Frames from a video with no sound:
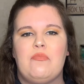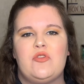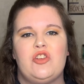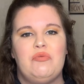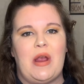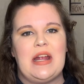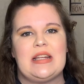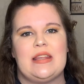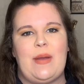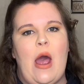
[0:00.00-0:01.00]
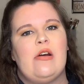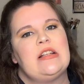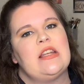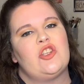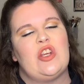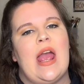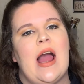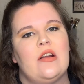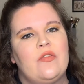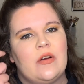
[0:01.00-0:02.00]
She ranked the palettes that she
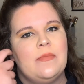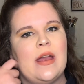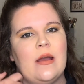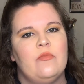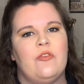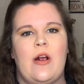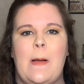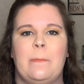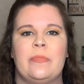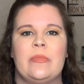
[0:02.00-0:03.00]
had from them from